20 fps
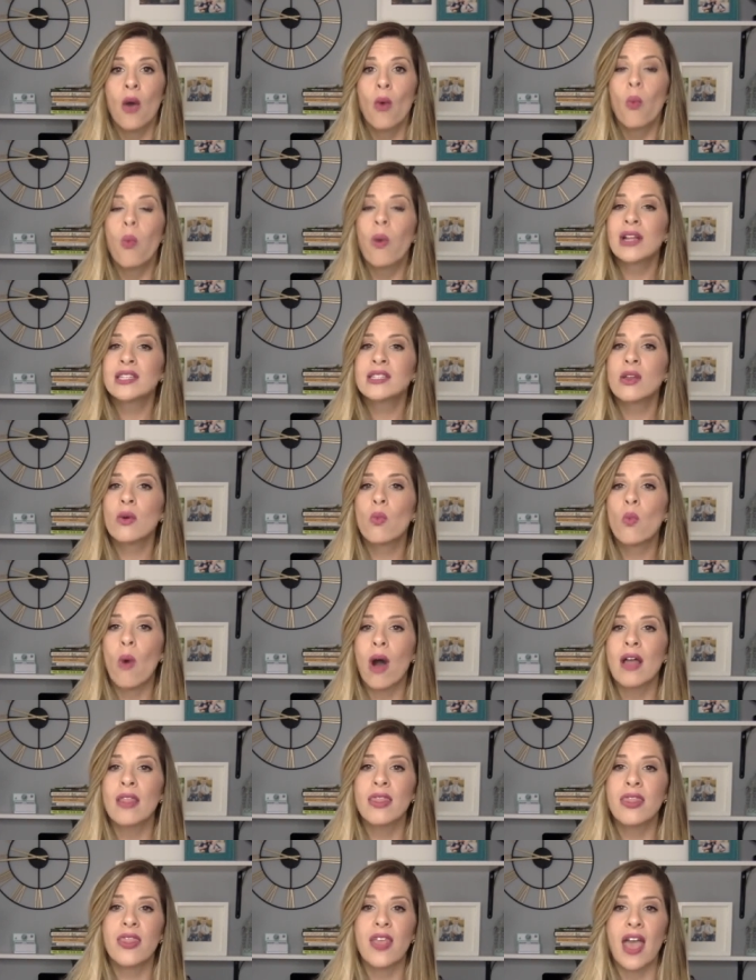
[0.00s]
What's the
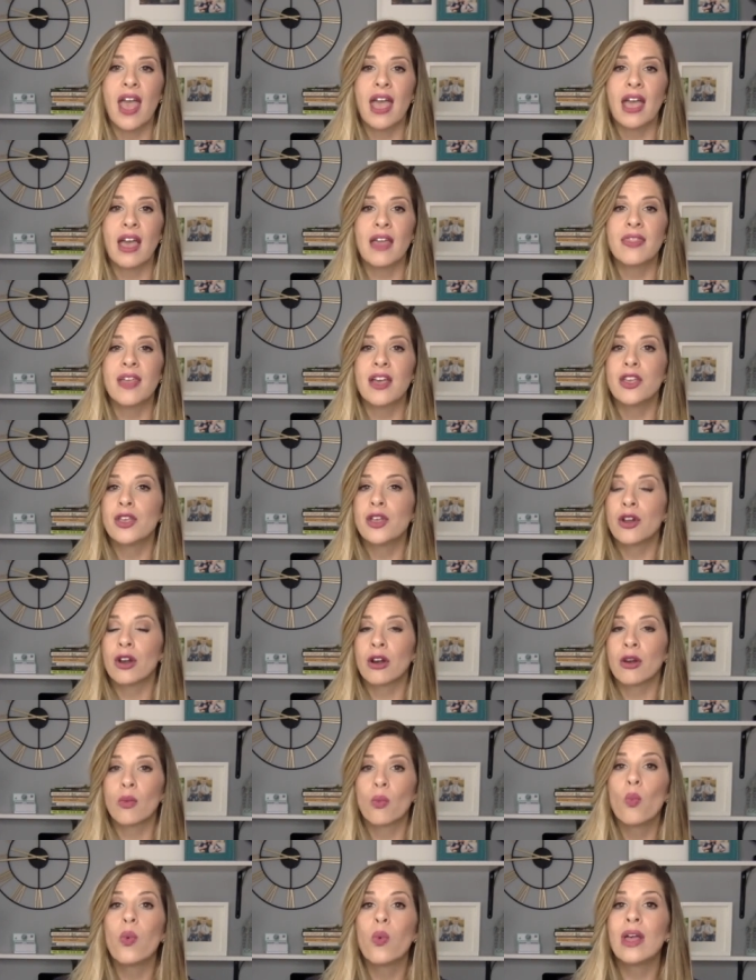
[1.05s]
one thing that
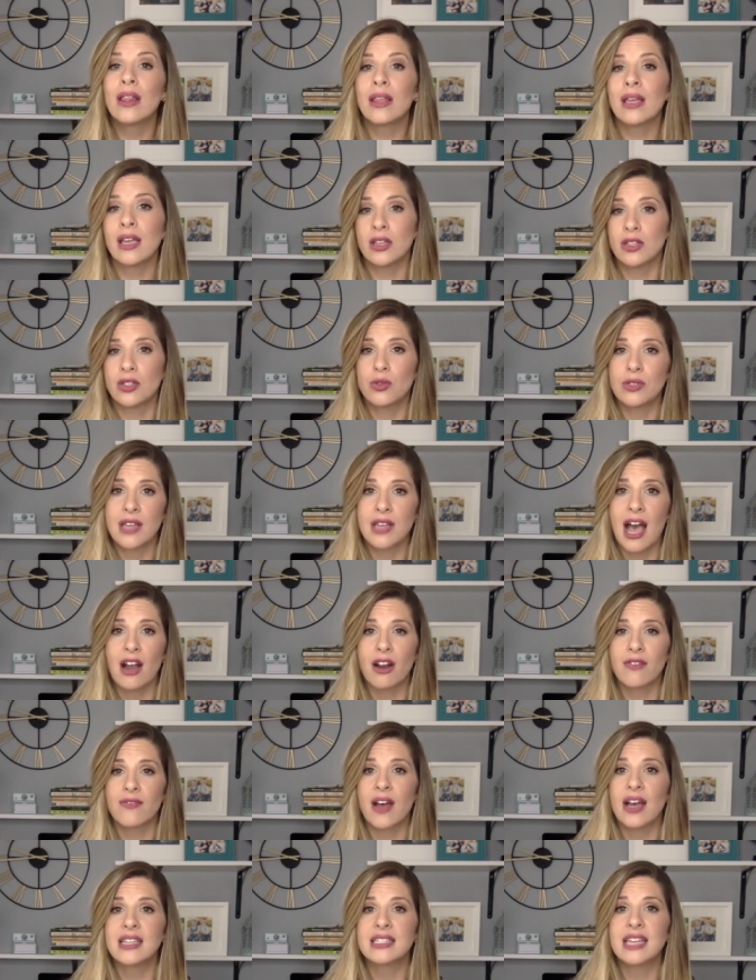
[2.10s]
you're willing to
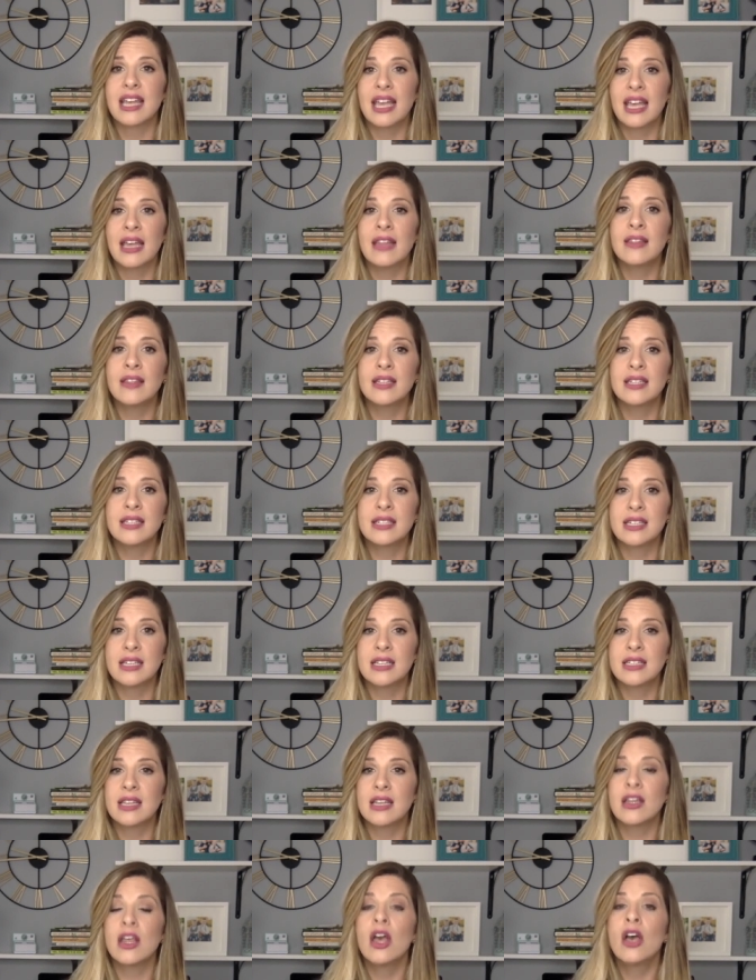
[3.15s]
sacrifice in this
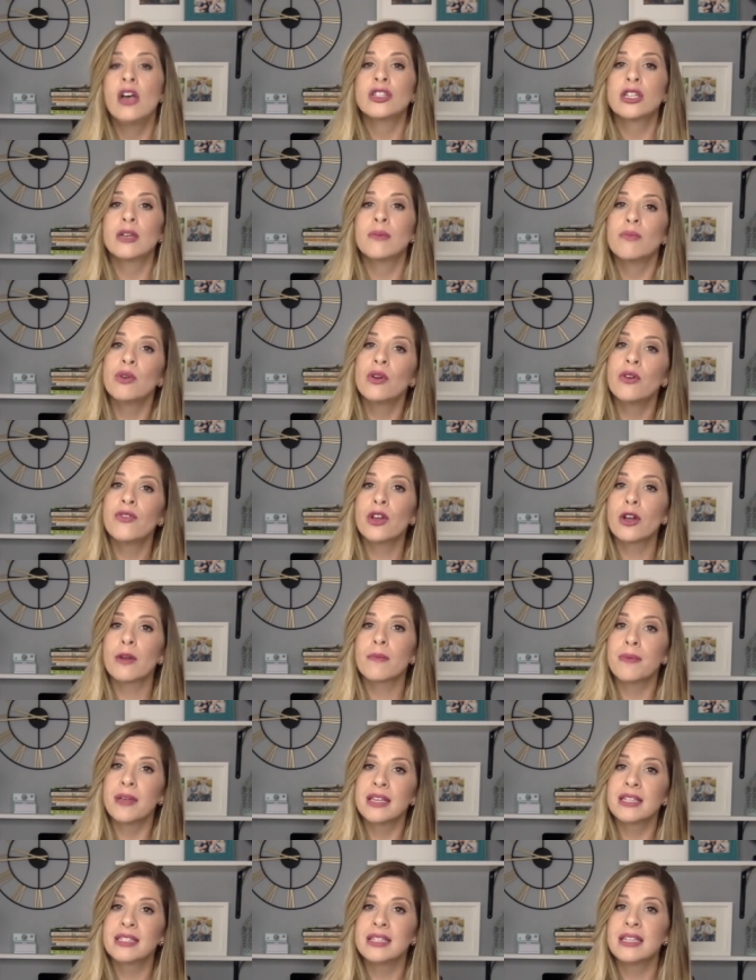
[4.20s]
season to move your
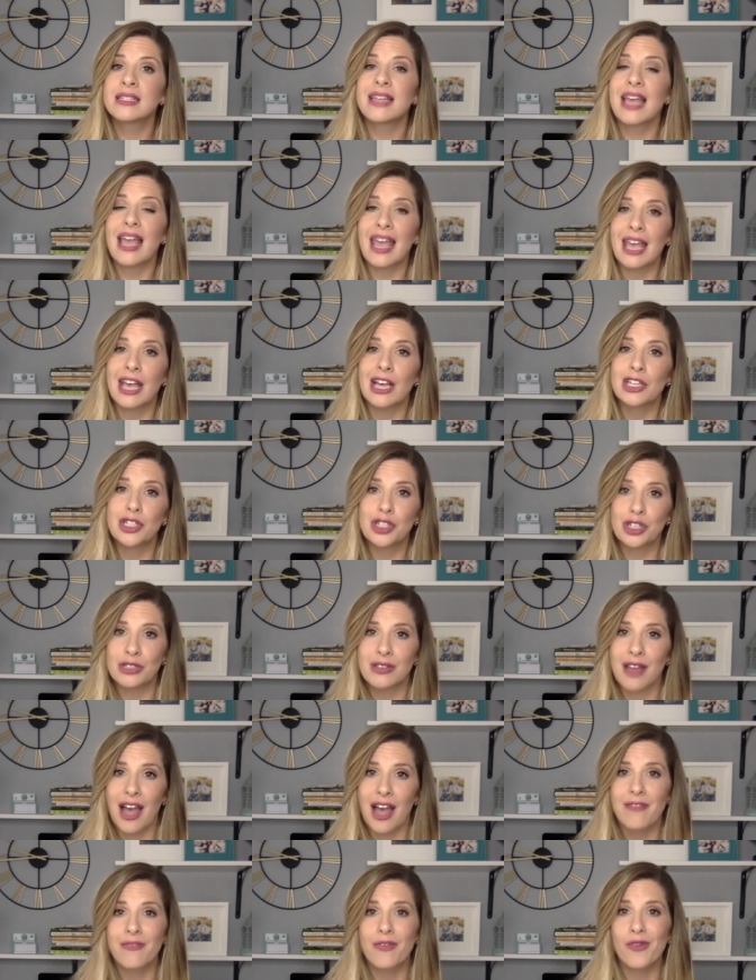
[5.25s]
business and your
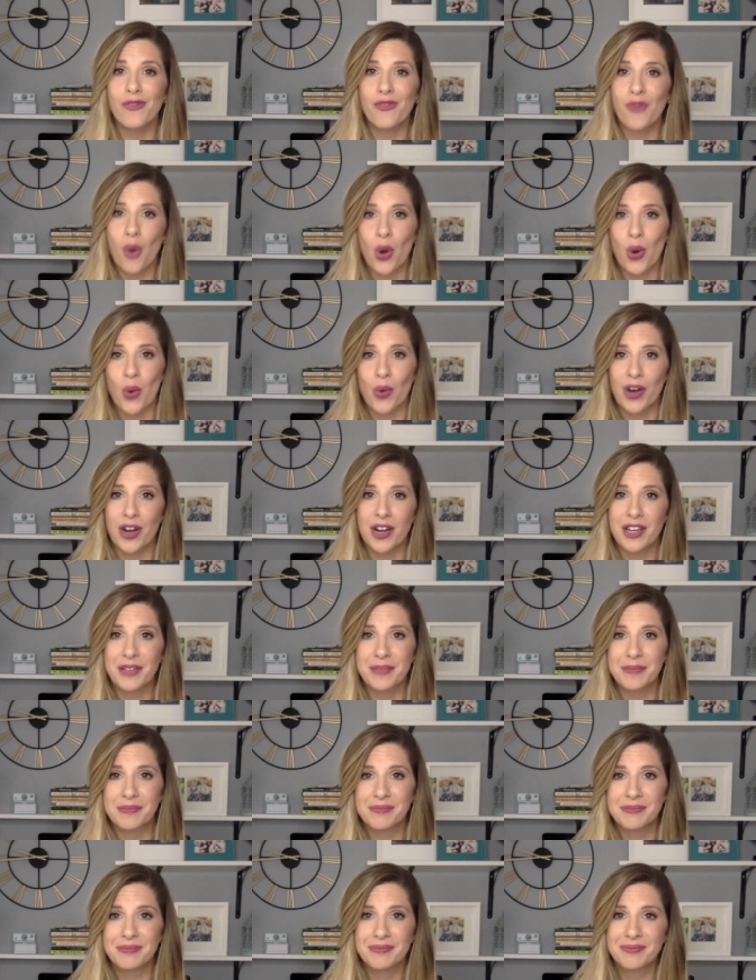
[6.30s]
life forward?
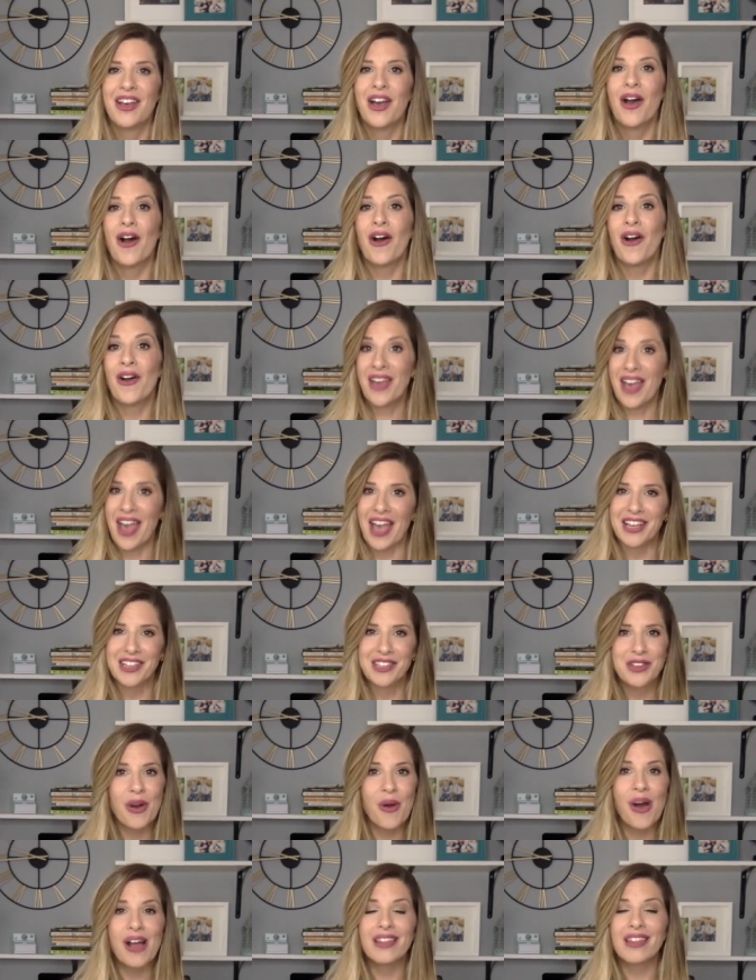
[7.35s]
Okay,
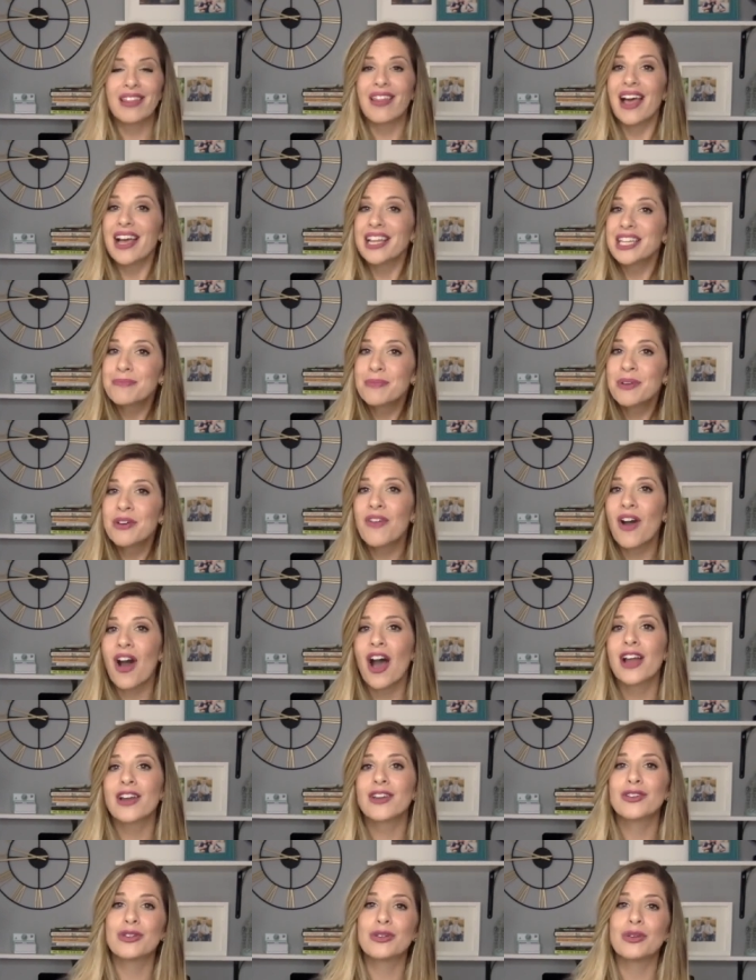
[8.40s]
so let's move
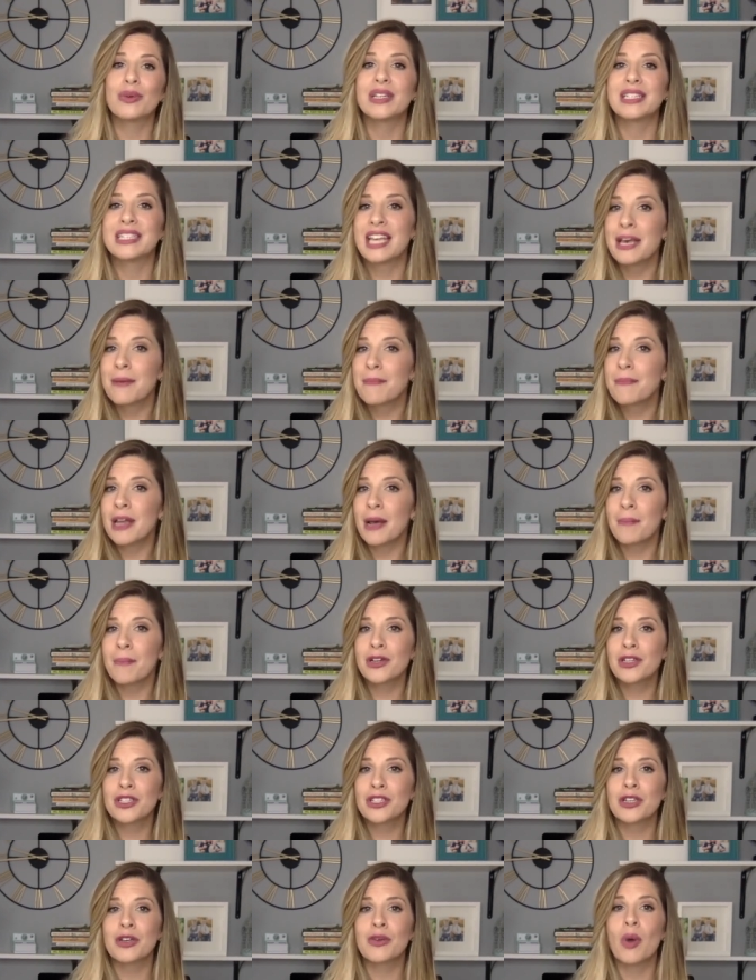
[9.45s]
on to tip number
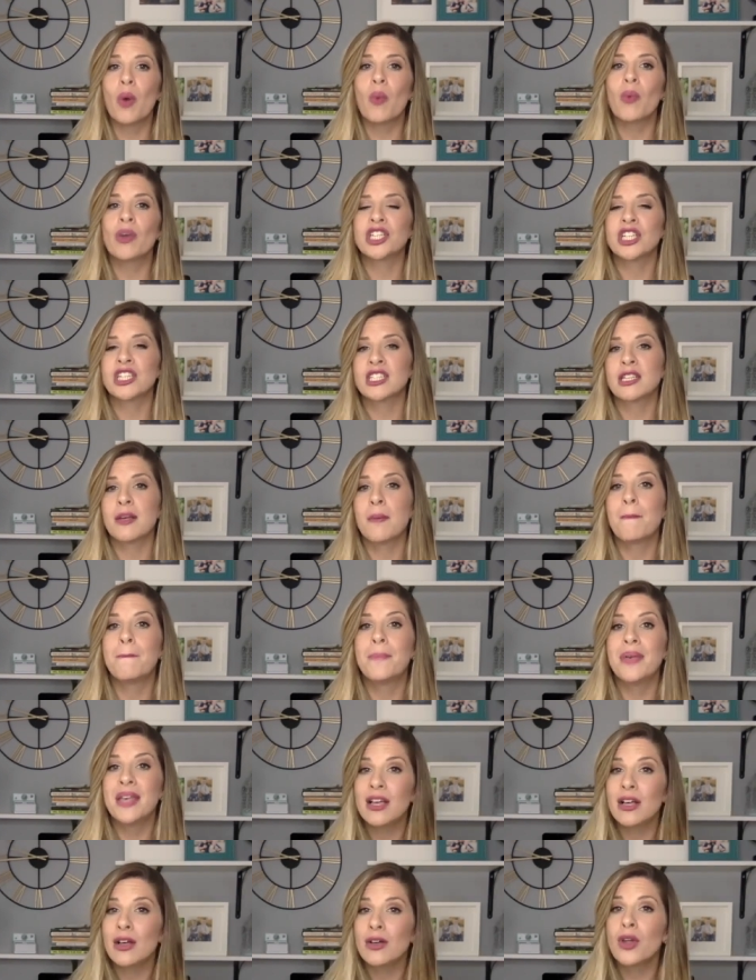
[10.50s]
2, which is to
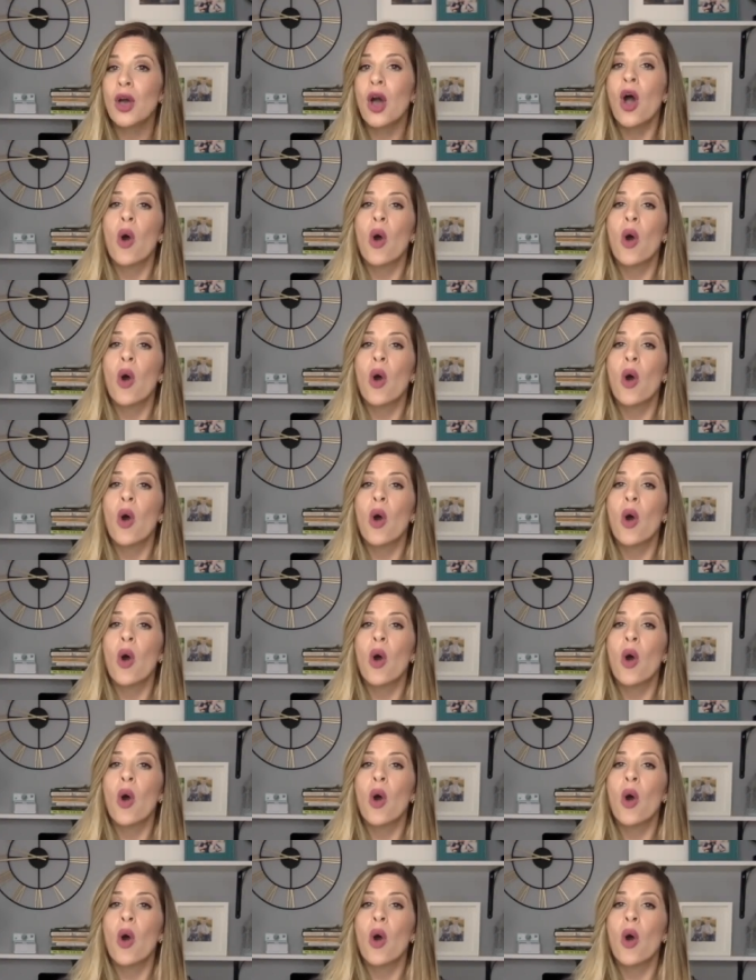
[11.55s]
build